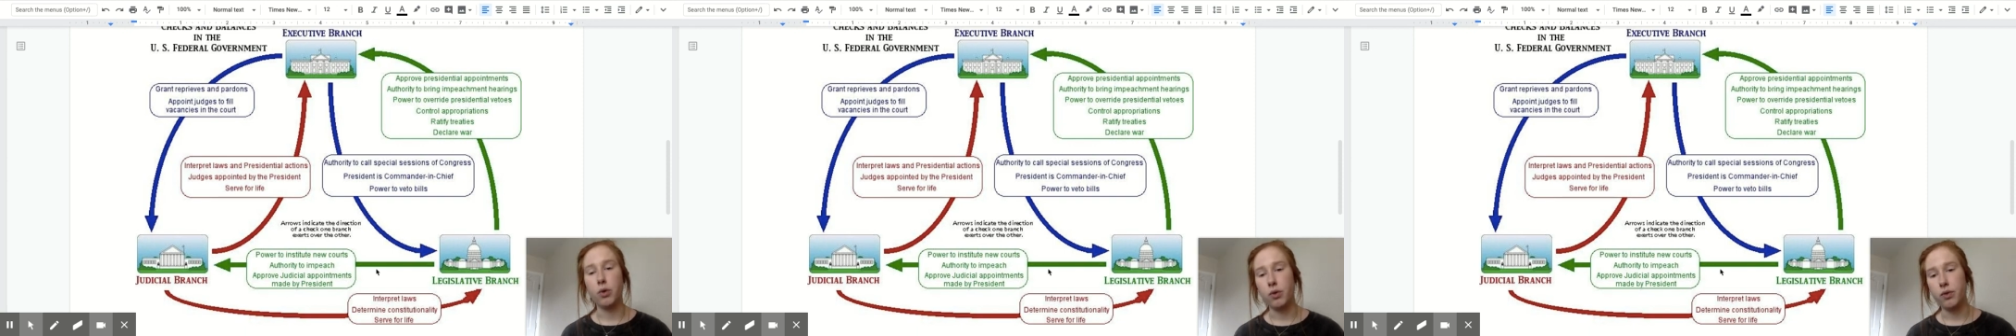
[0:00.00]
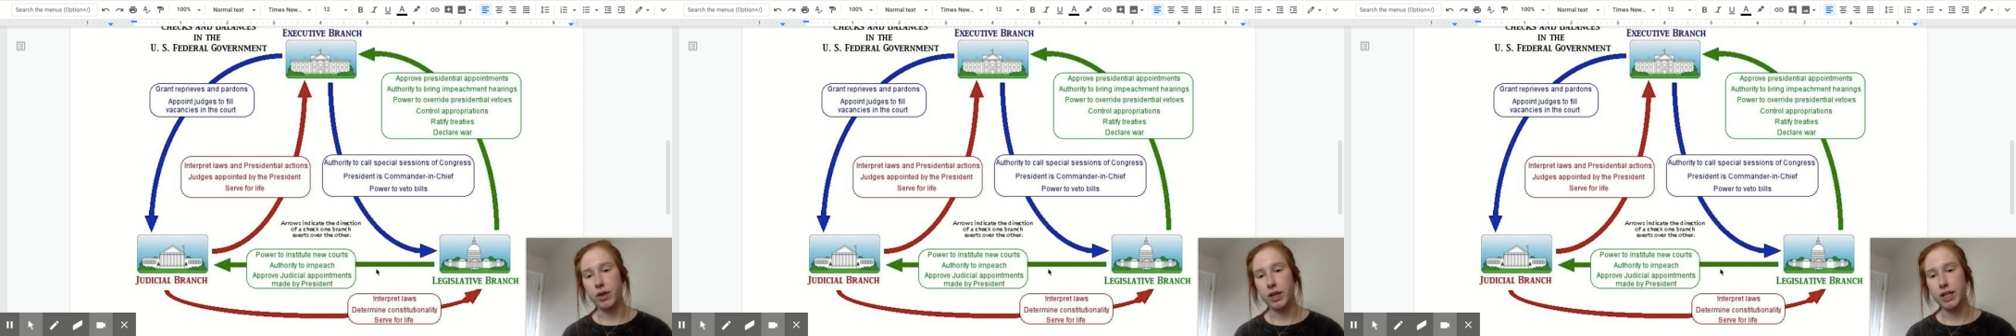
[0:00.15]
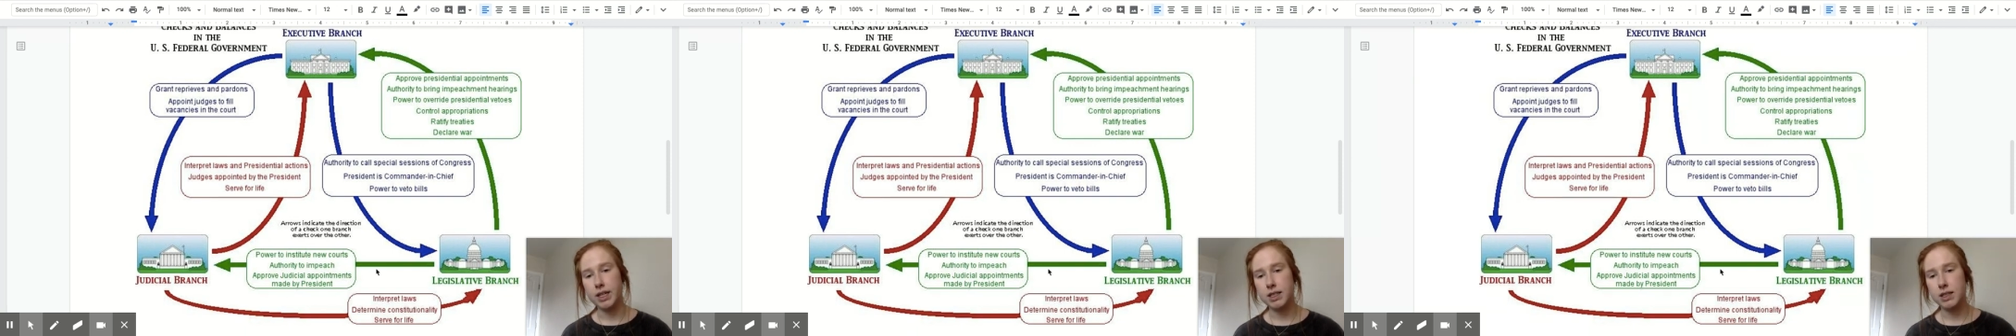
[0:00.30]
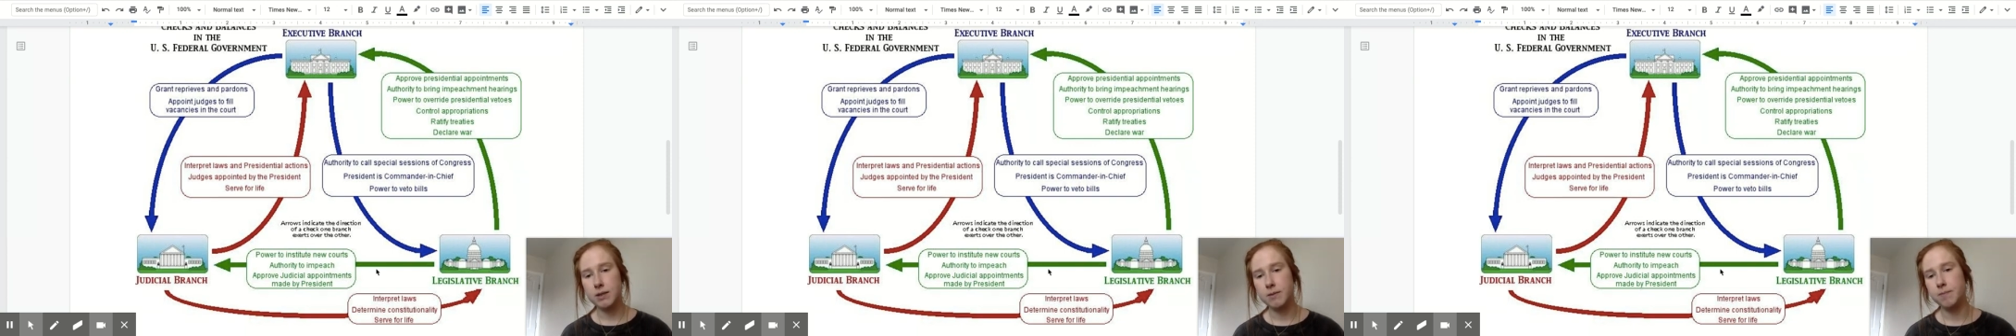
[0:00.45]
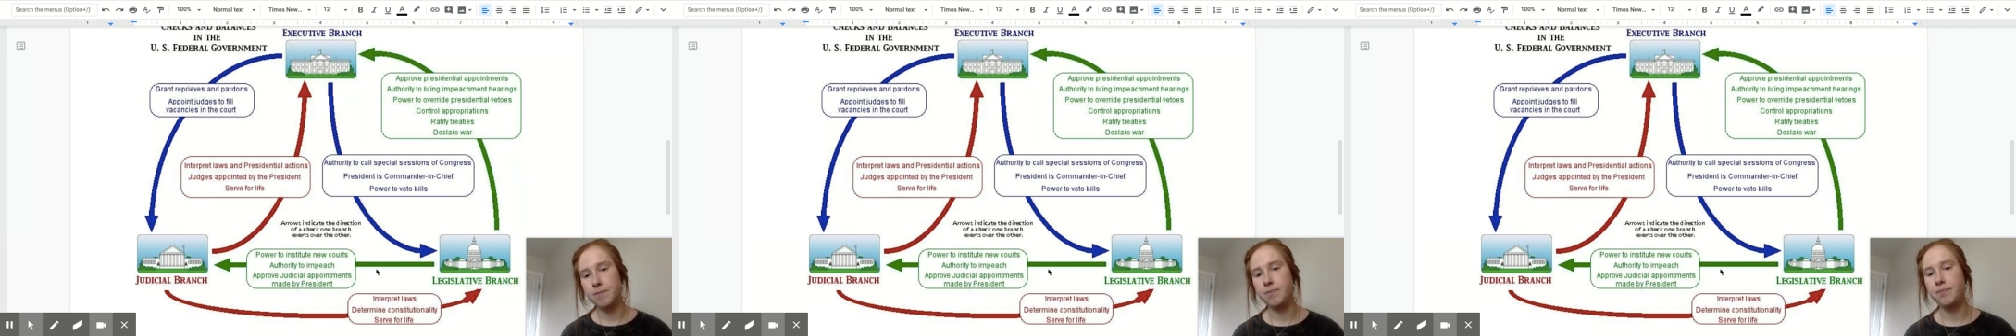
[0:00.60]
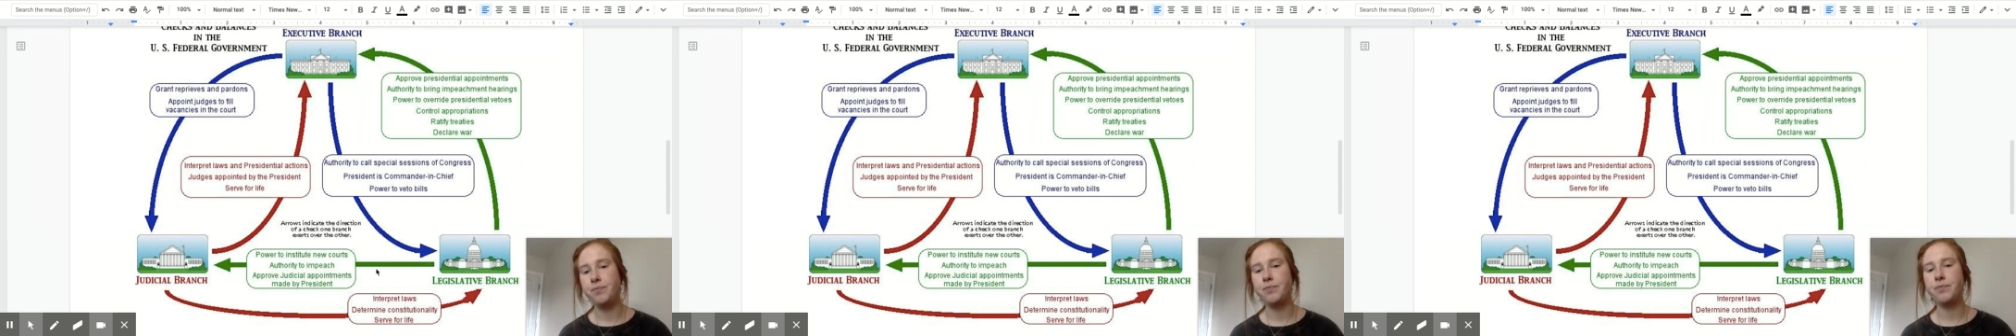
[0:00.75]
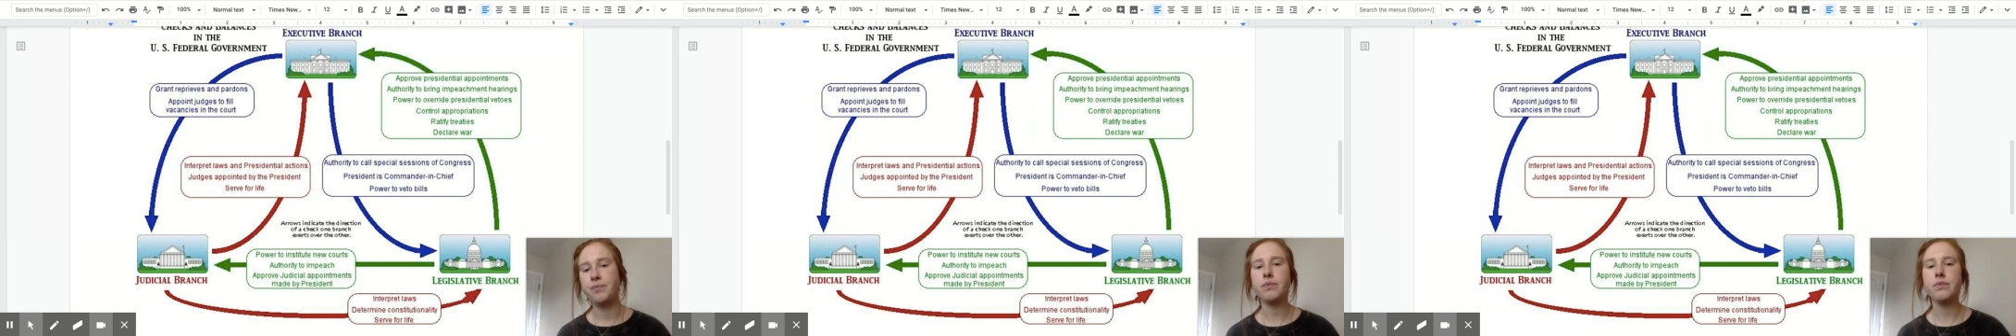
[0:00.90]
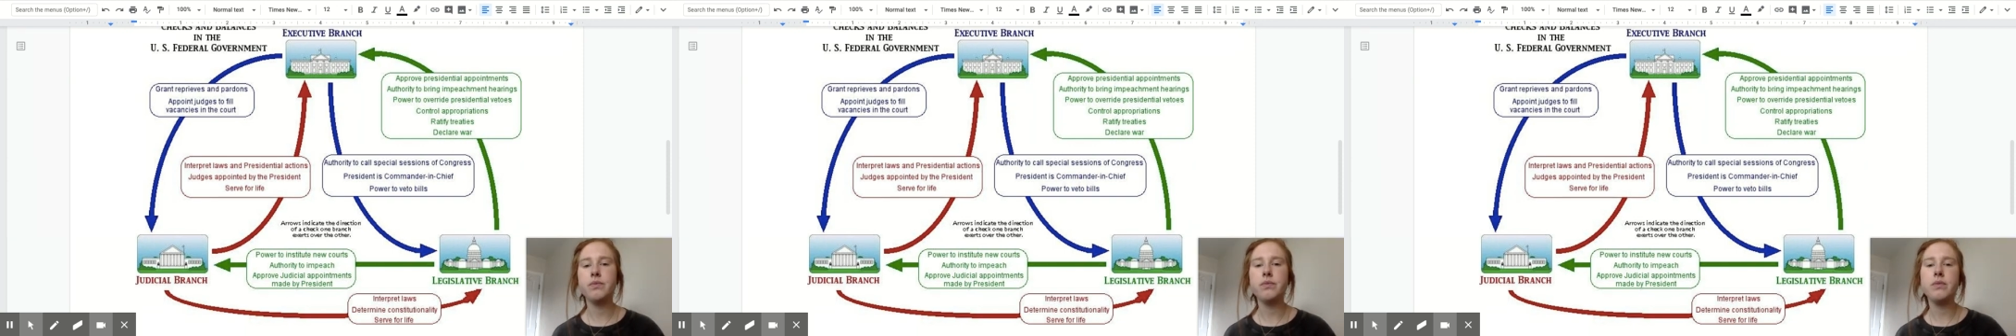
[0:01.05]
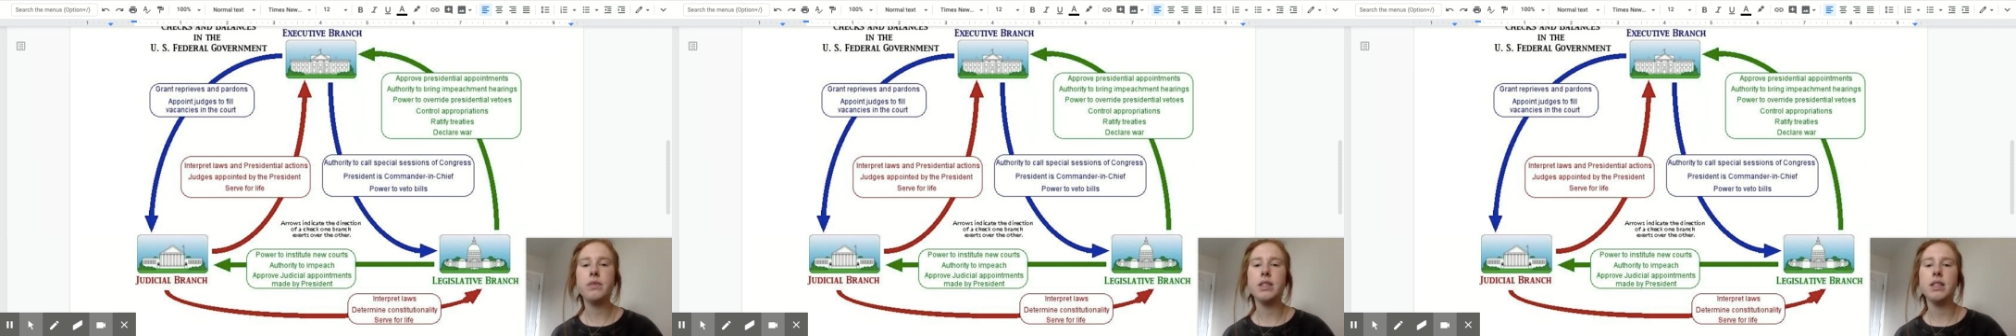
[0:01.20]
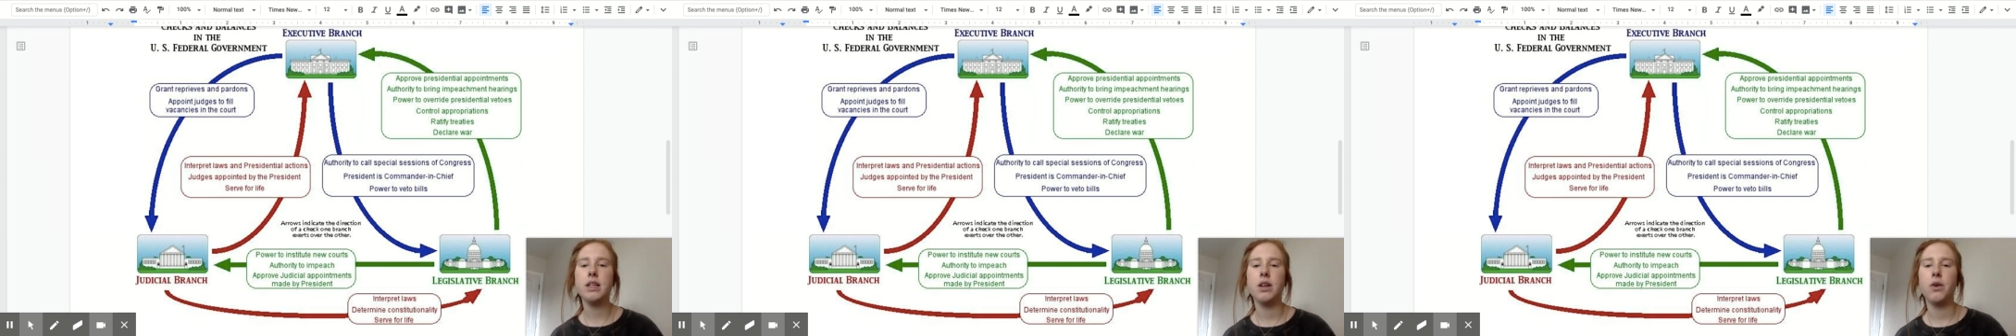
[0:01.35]
it.
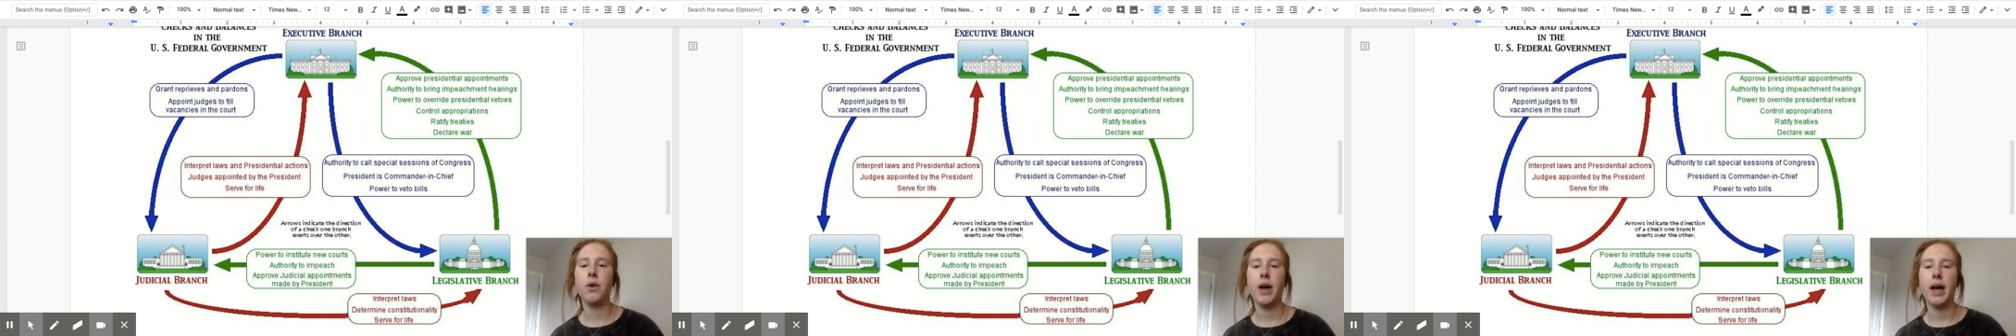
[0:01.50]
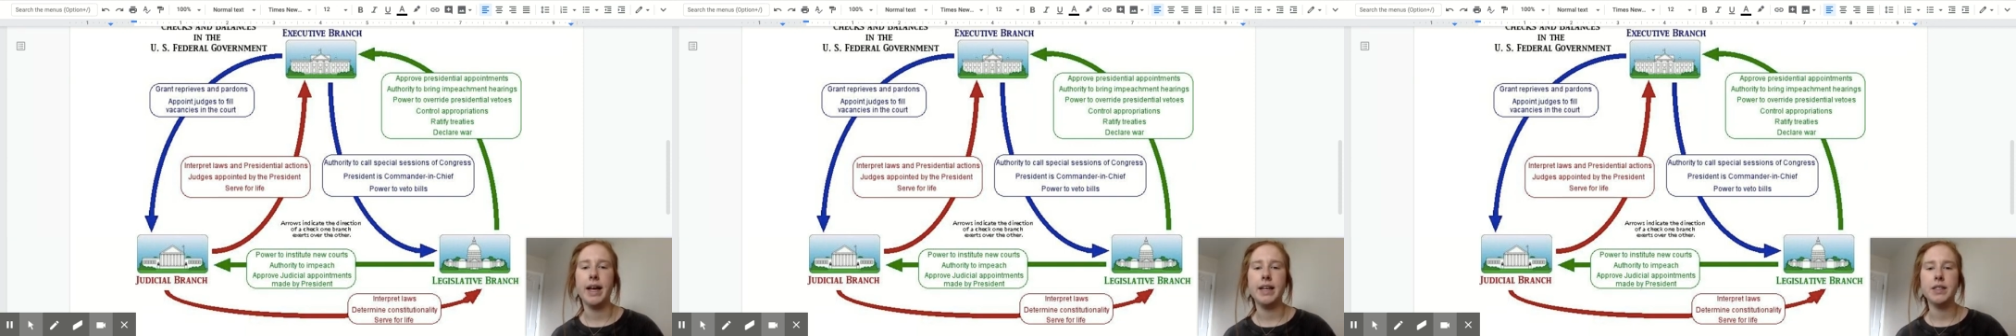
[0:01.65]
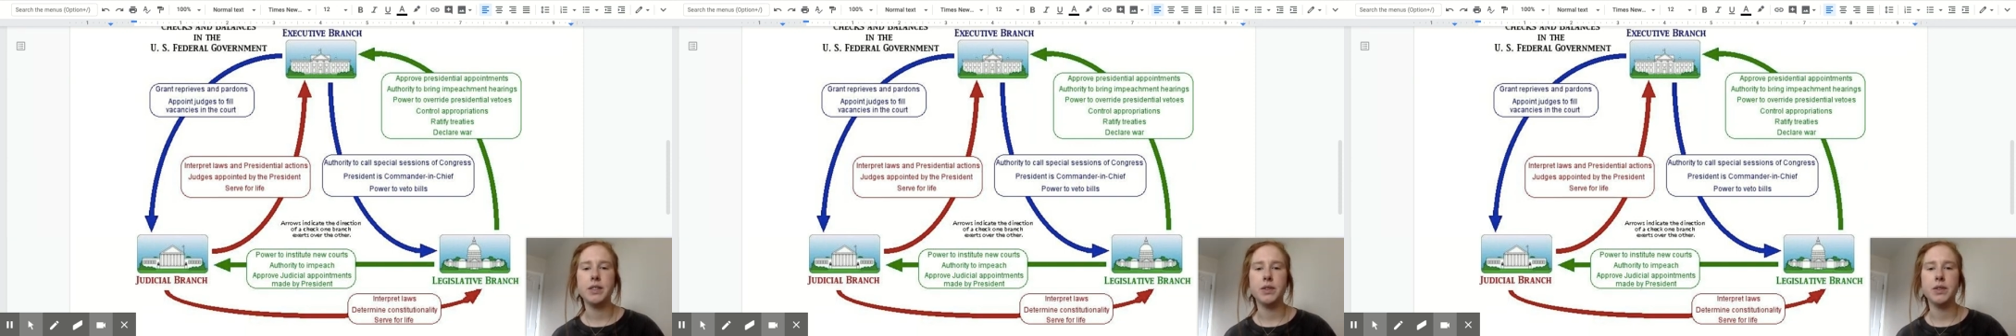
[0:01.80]
Okay, so